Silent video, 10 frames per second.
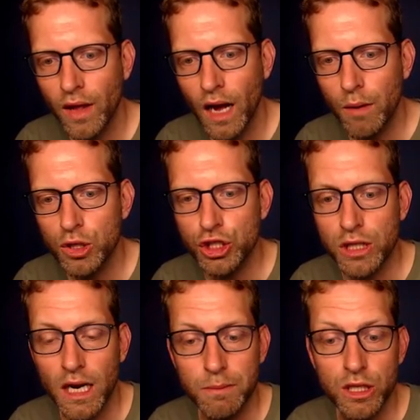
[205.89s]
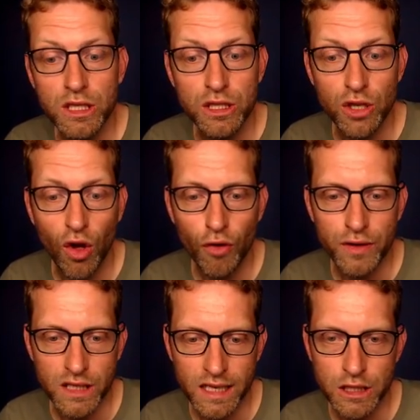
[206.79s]
how much time the dissolve
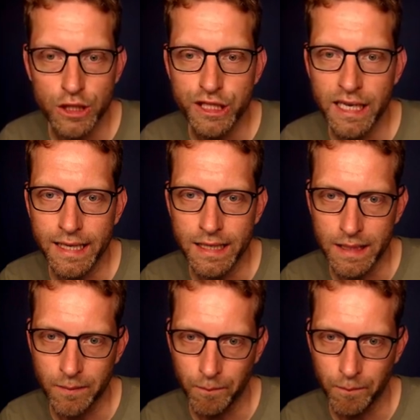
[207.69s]
is actually taking.